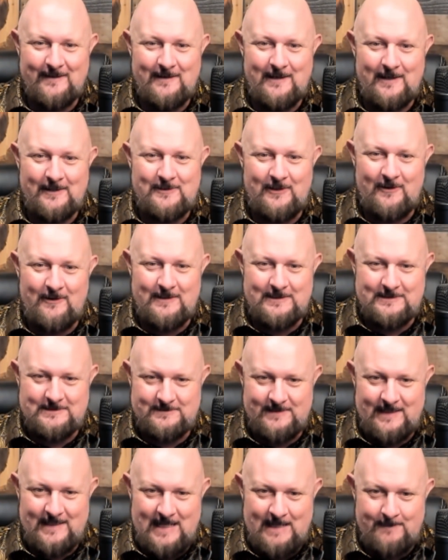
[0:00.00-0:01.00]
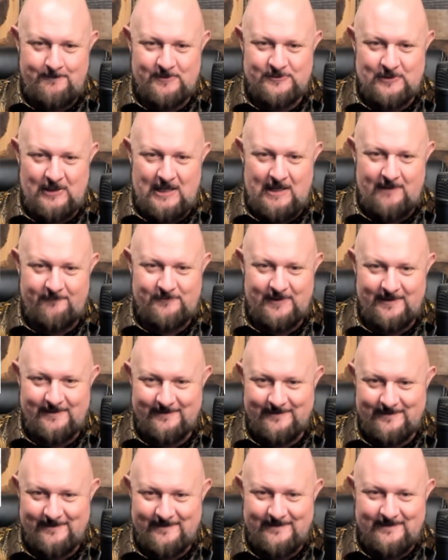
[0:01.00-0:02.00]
Occurrence, that happens often.